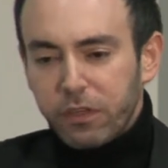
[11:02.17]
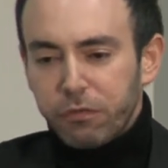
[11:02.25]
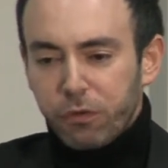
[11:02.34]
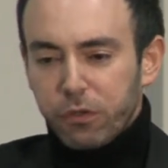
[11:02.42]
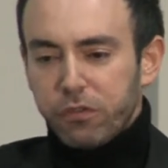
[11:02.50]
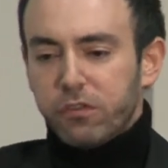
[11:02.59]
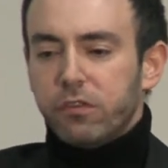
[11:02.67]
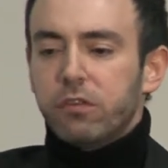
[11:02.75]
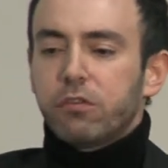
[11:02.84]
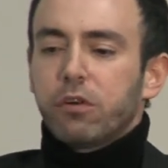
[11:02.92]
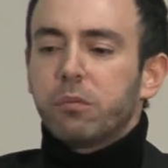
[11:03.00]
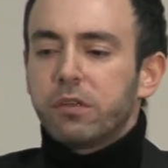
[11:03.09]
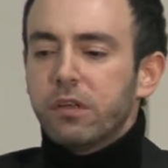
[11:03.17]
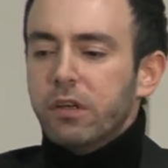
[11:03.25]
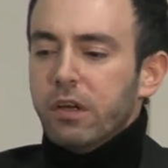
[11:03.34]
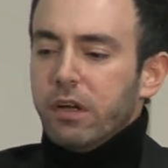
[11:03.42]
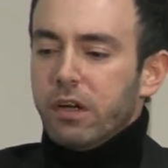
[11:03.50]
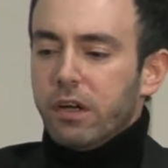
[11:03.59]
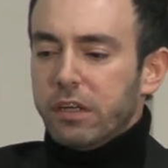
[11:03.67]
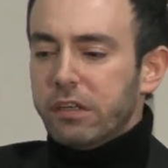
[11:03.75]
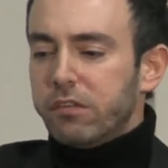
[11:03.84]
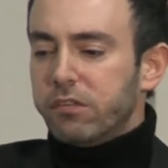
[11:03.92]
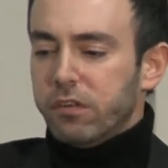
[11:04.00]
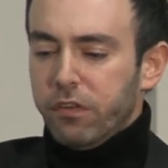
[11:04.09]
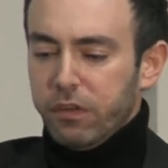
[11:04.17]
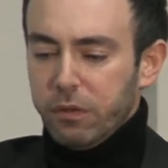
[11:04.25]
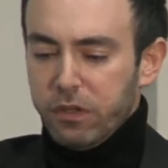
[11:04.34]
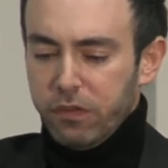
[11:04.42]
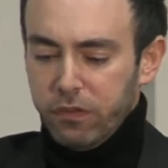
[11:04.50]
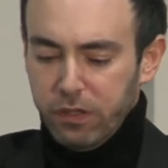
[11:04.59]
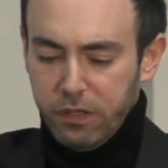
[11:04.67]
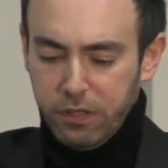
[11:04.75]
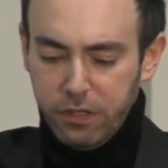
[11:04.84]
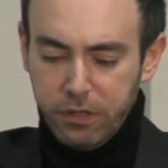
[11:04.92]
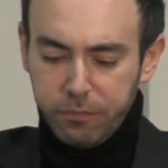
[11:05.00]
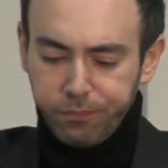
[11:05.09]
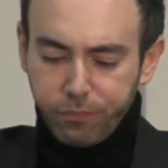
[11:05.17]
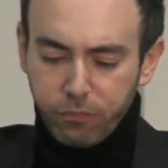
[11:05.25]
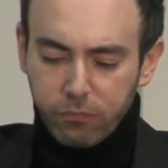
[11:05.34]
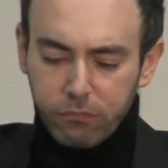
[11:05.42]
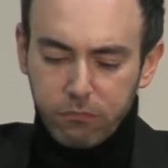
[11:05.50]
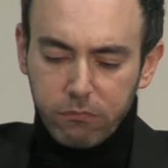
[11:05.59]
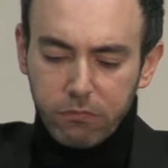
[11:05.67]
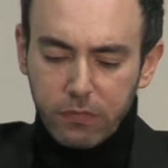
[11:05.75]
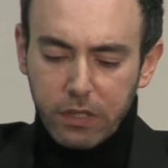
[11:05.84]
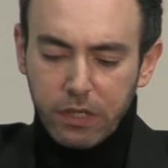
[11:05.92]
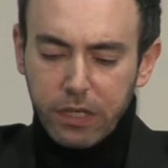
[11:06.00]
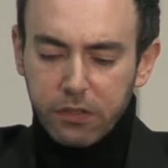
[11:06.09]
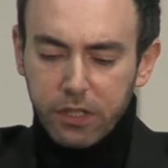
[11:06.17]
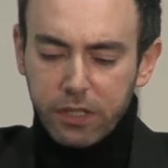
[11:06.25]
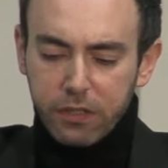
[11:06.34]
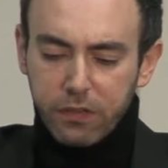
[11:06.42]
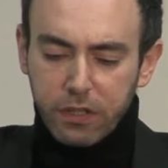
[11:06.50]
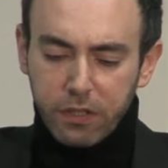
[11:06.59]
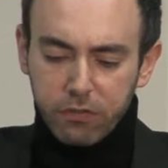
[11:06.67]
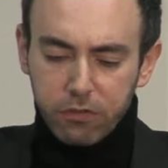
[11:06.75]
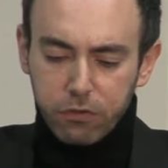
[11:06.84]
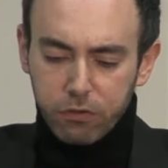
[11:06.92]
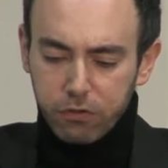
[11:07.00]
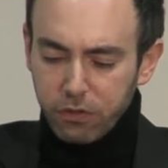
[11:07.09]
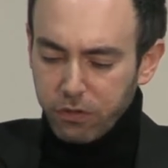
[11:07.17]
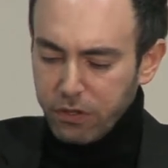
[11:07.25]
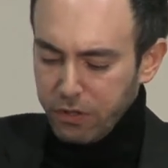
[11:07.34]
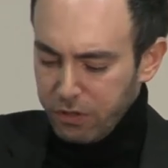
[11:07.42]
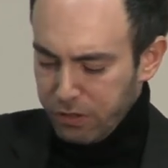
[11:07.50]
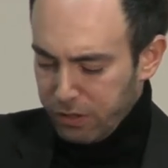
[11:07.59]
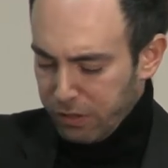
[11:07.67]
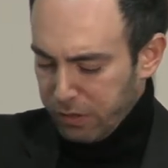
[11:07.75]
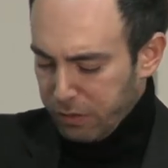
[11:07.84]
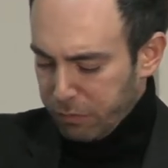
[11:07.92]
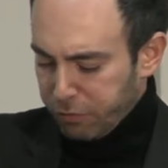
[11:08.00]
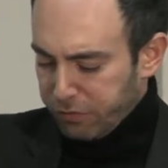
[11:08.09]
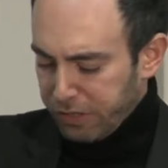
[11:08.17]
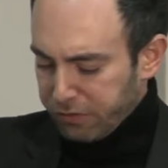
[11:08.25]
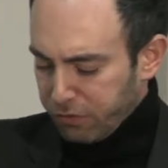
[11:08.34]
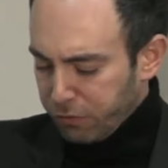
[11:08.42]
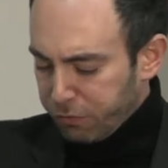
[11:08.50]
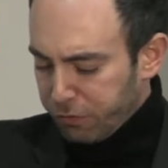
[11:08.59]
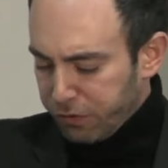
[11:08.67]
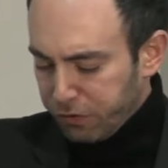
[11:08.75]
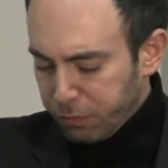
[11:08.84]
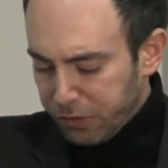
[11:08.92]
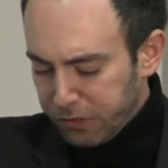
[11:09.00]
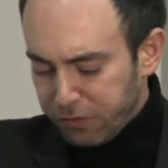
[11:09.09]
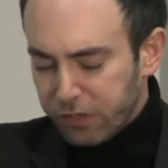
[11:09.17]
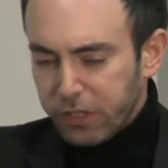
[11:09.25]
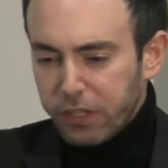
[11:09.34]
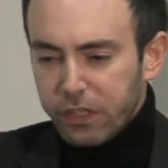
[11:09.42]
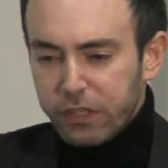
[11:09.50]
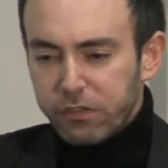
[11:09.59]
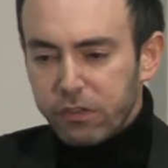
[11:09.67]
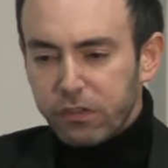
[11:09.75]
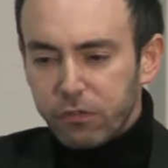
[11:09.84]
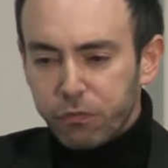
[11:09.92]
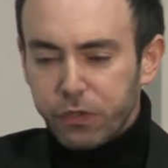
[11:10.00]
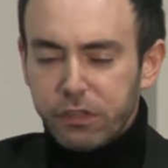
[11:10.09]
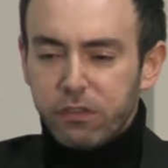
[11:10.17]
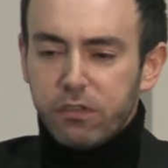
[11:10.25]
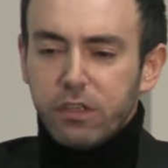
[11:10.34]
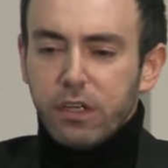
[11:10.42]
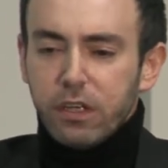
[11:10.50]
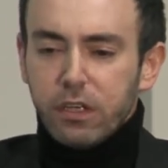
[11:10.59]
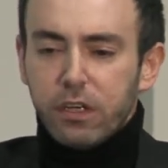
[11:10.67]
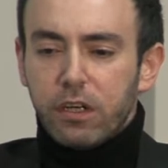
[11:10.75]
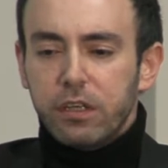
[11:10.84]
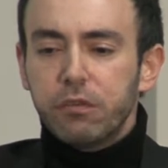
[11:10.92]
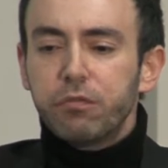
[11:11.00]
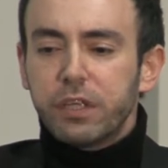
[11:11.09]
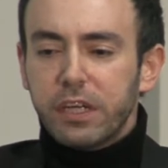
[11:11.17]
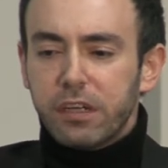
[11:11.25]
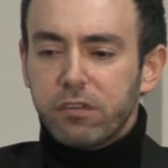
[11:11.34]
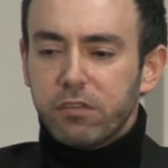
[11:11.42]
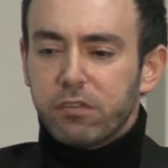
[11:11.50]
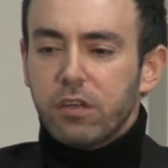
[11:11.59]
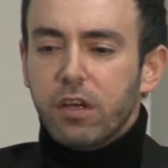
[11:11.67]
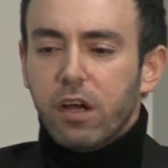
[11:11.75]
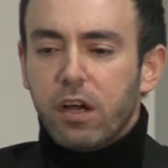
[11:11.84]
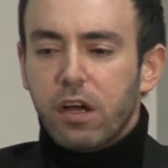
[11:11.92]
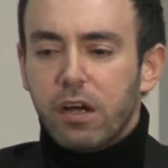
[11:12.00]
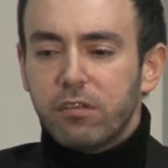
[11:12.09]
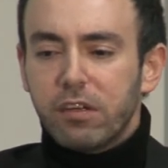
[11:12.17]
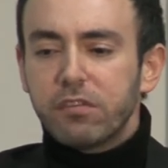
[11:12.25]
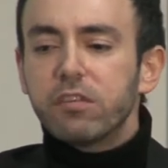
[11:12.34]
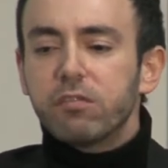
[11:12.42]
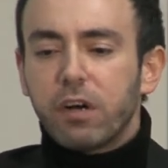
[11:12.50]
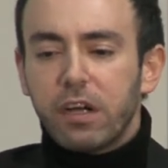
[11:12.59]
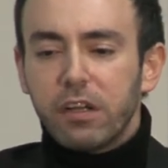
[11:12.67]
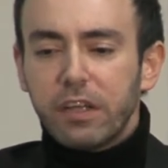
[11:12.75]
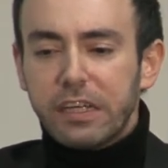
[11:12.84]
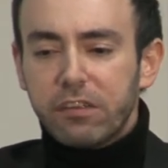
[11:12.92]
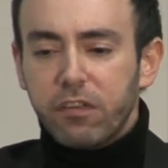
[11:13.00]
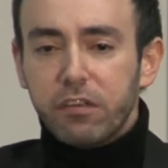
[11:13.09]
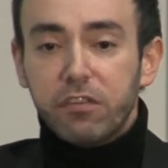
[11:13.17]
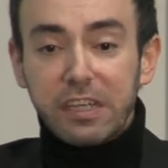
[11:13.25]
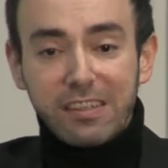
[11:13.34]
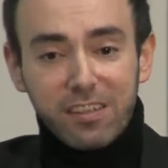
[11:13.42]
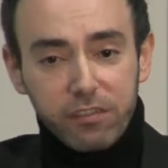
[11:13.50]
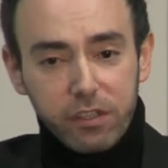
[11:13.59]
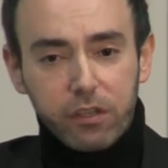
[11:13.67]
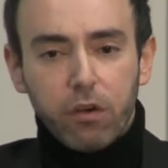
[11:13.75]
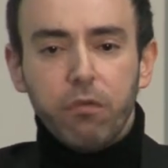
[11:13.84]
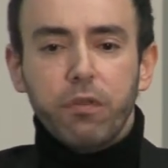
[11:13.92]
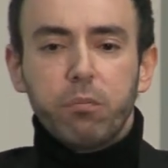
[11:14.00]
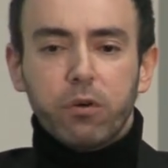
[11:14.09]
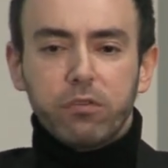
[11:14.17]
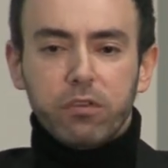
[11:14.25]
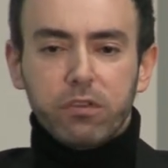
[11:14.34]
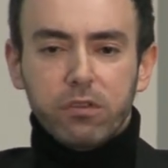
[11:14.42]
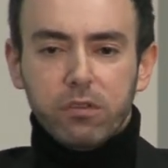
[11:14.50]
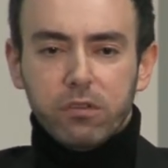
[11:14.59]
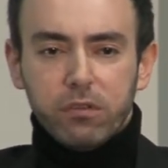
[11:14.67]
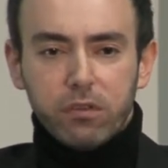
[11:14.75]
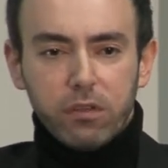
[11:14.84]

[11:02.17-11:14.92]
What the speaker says: They first determine is the area, the constitutional protection of free speech, is it infringed? If yes, does it violate the dignity of the person?